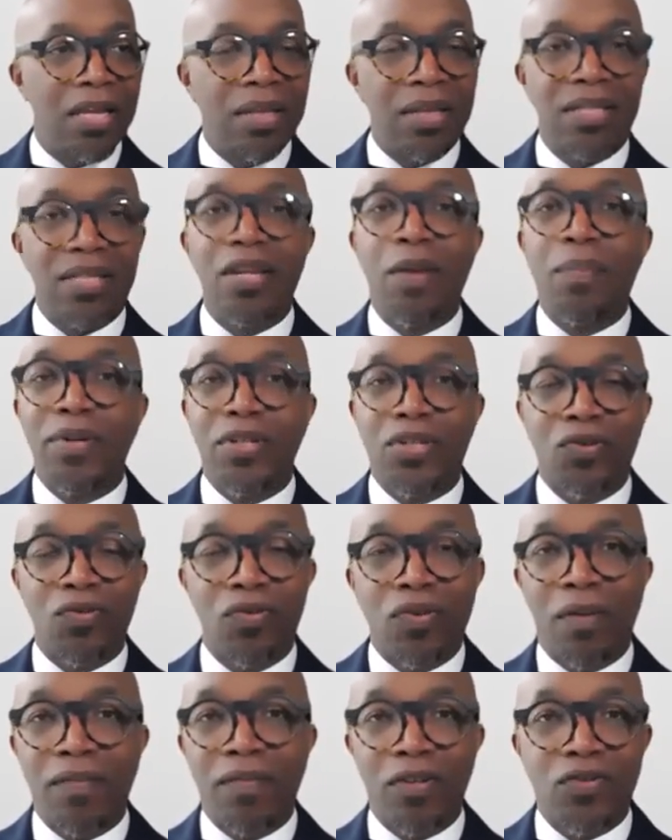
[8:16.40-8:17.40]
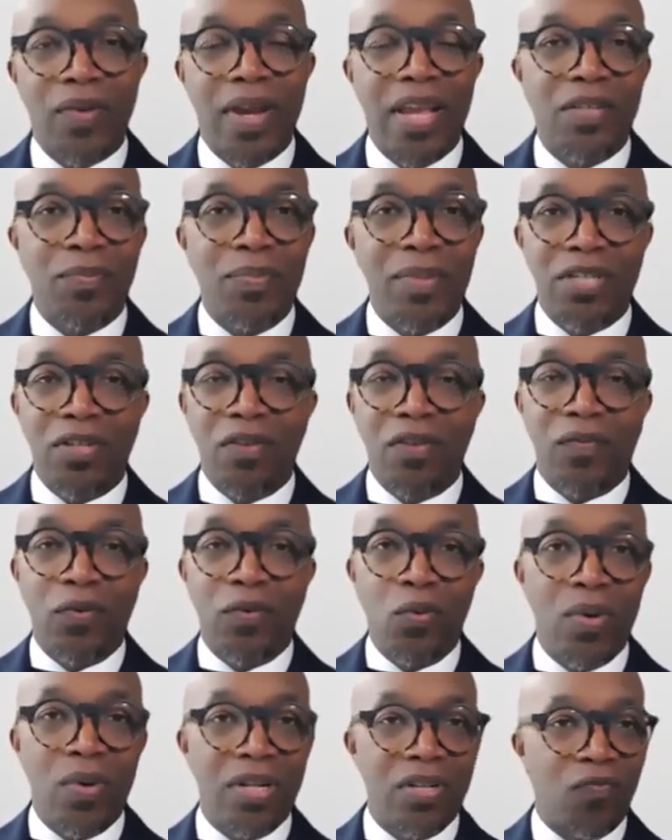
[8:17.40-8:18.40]
the temperature of the transmission
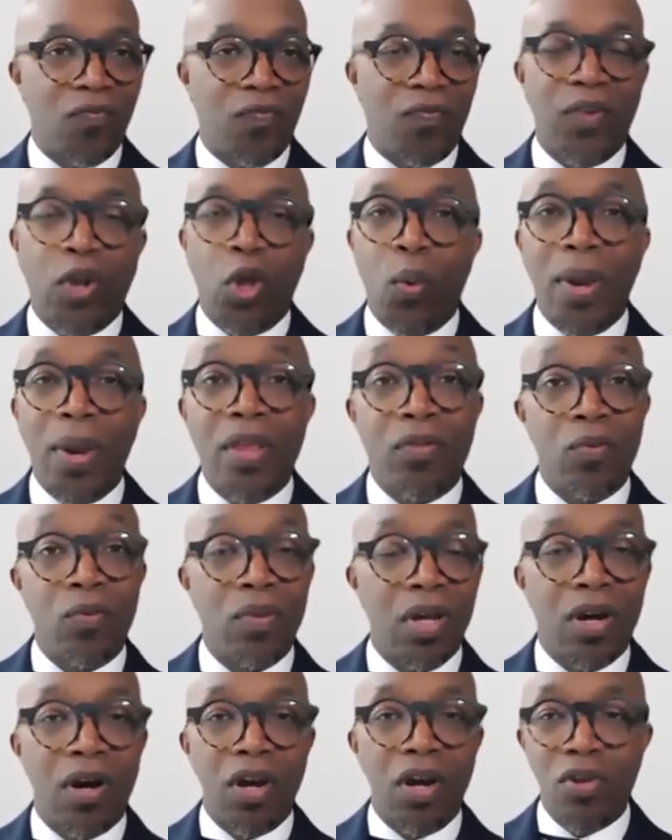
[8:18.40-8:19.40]
fluid is flowing through the car.